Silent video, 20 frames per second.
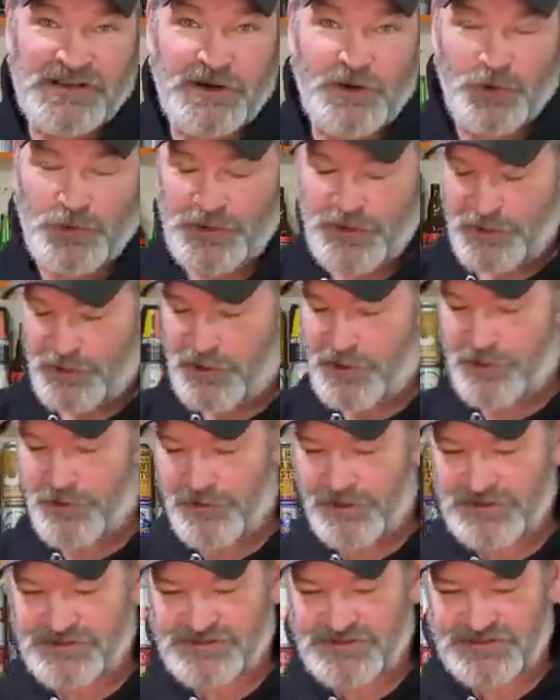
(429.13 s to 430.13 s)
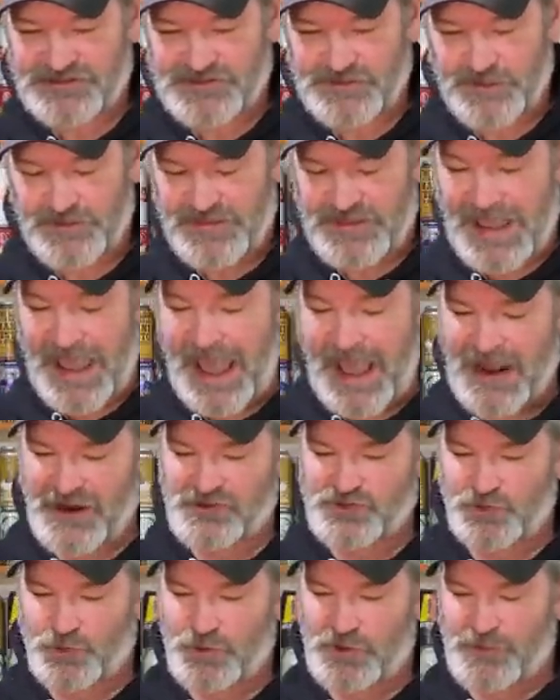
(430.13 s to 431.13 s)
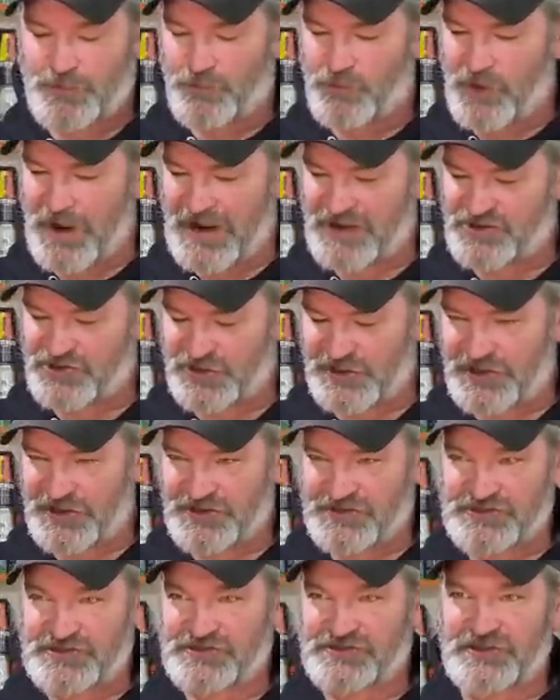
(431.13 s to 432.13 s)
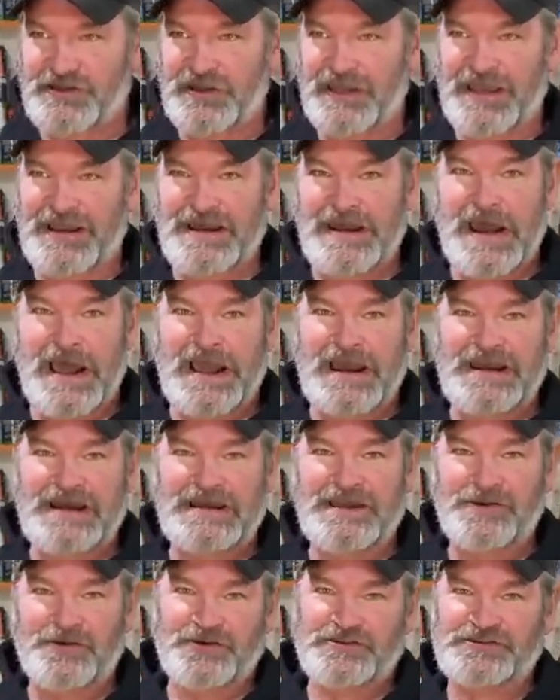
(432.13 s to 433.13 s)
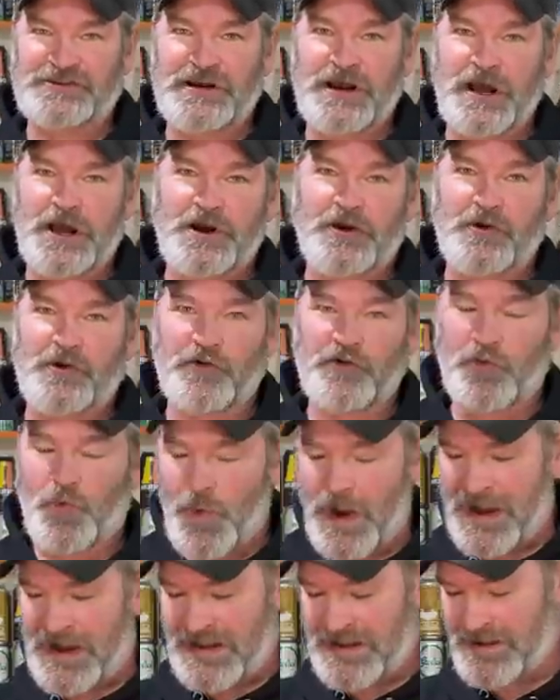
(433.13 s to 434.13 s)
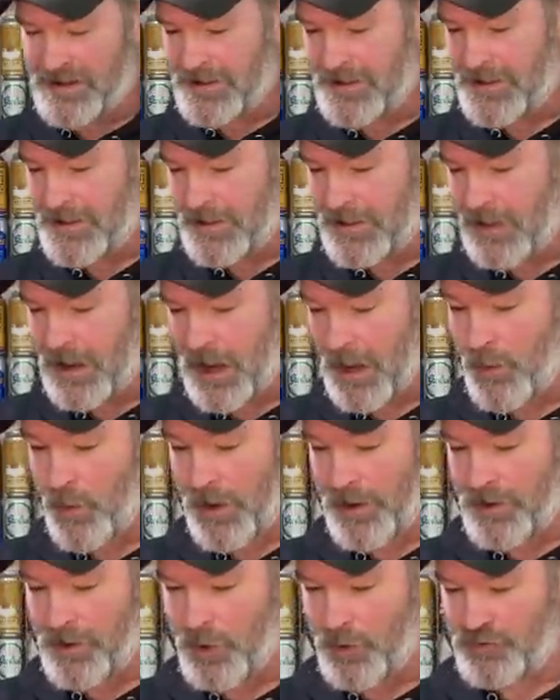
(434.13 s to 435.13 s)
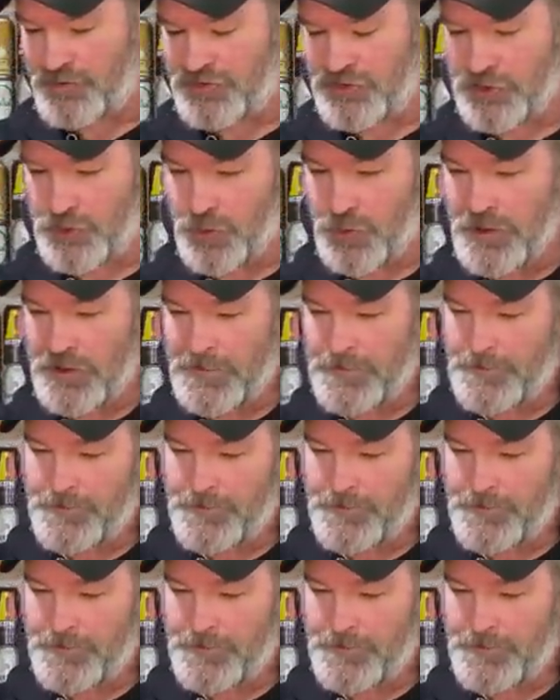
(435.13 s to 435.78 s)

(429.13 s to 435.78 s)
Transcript: I know you're curious to see what the actual compression is. Is it like 90 or is it 120? I want to know too.